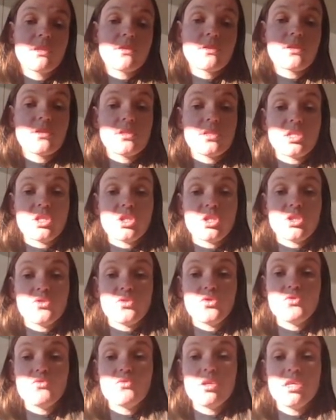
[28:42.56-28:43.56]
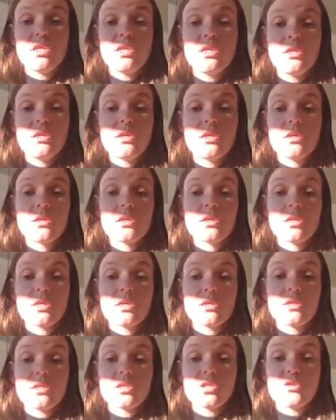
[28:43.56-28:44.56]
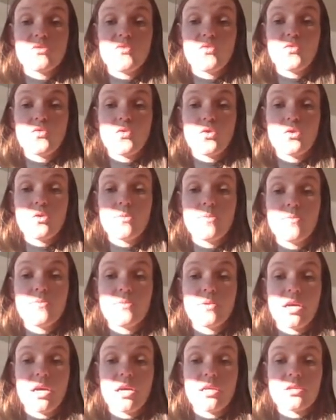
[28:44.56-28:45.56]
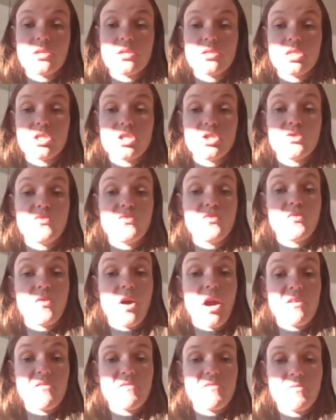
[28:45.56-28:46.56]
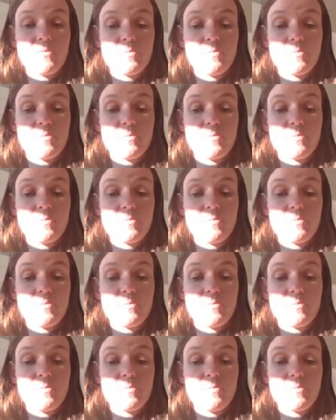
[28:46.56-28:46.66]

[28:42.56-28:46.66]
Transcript: condition 3, condition 4, and condition 5.